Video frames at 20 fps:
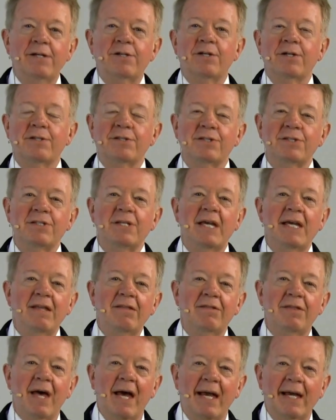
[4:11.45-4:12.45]
to see
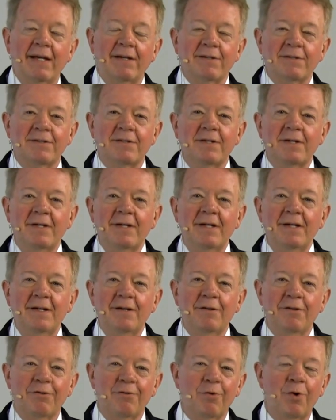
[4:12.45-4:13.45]
things
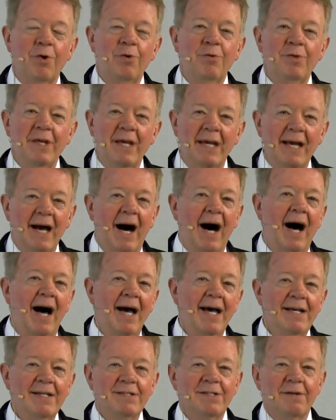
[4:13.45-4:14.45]
through the
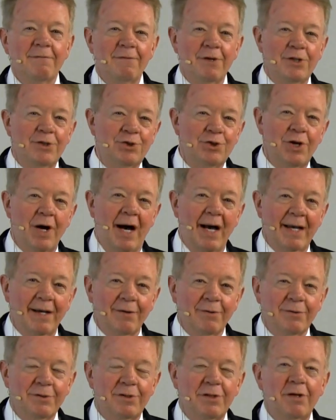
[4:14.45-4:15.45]
eyes of a child,